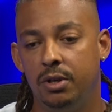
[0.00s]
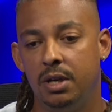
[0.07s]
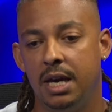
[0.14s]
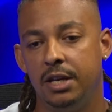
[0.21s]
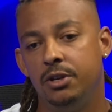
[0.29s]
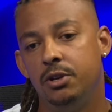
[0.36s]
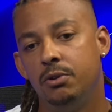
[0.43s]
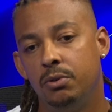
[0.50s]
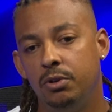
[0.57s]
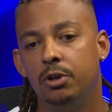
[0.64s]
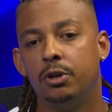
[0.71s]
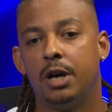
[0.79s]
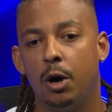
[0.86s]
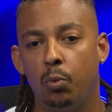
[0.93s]

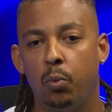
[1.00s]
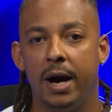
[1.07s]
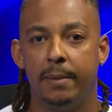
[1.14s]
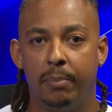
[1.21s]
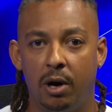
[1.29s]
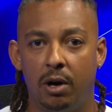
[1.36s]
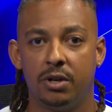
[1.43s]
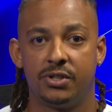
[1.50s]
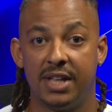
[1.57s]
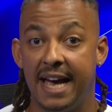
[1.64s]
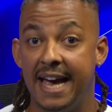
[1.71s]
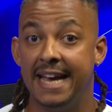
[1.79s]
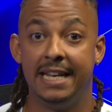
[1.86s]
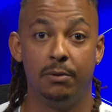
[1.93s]
you go way past
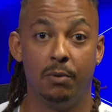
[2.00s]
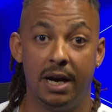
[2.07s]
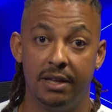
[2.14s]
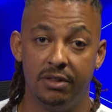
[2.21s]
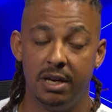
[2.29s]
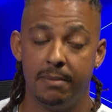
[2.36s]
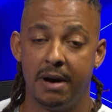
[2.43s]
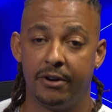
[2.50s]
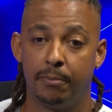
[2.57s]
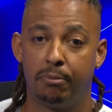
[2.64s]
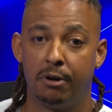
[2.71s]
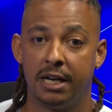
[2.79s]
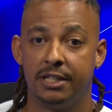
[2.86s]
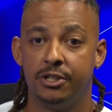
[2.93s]
that anyway in the amount of
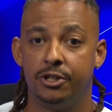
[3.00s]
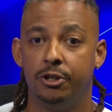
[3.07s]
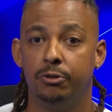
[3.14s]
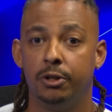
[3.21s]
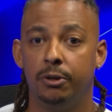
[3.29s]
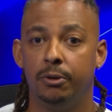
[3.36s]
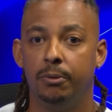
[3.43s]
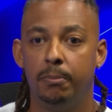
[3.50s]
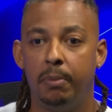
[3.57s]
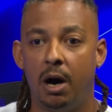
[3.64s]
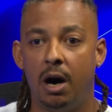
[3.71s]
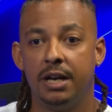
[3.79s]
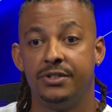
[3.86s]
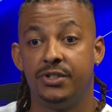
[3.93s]
practice you do.
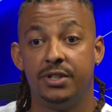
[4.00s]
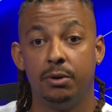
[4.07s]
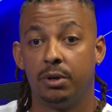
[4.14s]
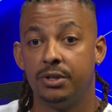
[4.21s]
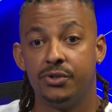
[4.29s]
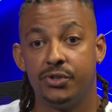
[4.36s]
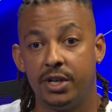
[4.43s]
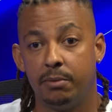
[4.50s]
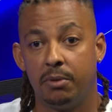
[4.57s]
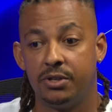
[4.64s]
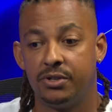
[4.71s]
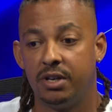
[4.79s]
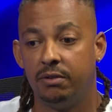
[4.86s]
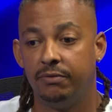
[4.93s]
But I still consider
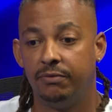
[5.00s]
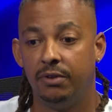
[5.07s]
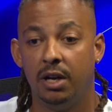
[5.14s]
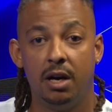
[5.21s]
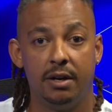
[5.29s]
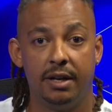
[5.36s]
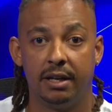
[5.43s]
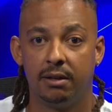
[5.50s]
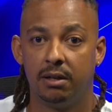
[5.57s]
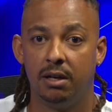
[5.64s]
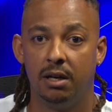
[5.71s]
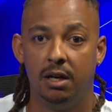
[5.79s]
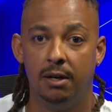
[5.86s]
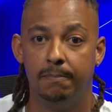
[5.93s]
myself learning.
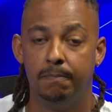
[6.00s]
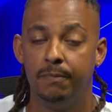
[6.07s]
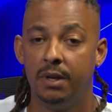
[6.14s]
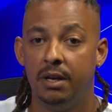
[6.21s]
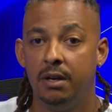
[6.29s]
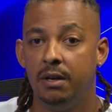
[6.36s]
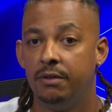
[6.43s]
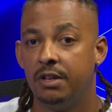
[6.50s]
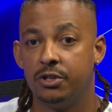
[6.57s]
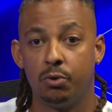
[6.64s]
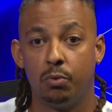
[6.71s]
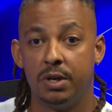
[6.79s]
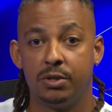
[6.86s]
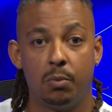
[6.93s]
There's
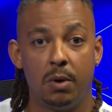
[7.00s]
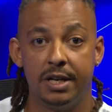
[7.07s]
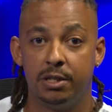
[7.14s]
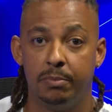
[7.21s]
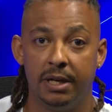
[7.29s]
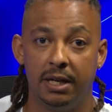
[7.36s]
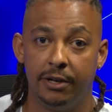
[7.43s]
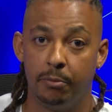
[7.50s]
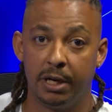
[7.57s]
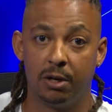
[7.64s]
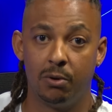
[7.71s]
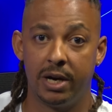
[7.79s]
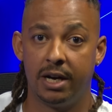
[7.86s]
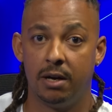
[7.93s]
always a way to be a little bit
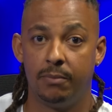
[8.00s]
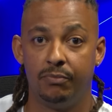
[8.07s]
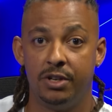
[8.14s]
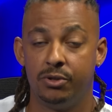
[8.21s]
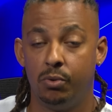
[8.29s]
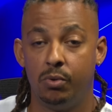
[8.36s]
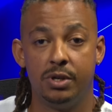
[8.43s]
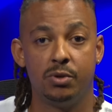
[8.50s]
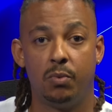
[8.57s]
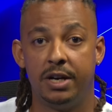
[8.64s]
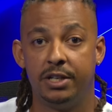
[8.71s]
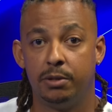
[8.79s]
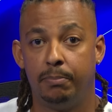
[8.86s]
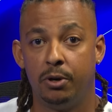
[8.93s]
quicker. There's always a
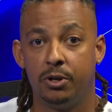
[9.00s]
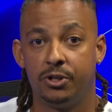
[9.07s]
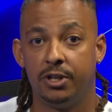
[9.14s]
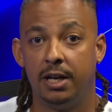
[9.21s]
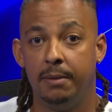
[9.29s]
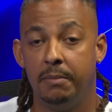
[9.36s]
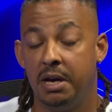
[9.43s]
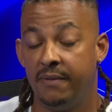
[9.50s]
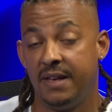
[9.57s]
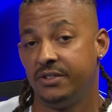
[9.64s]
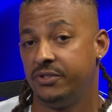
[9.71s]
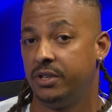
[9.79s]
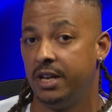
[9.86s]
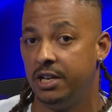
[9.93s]
way to push the limit, and
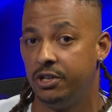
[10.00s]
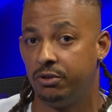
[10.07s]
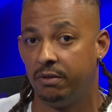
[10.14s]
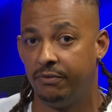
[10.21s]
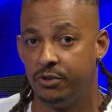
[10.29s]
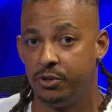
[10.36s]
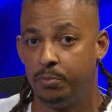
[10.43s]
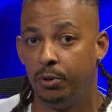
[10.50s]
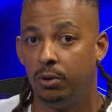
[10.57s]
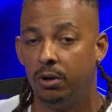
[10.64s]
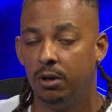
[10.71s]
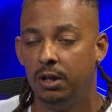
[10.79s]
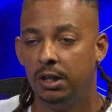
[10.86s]
that's the nature of the sport.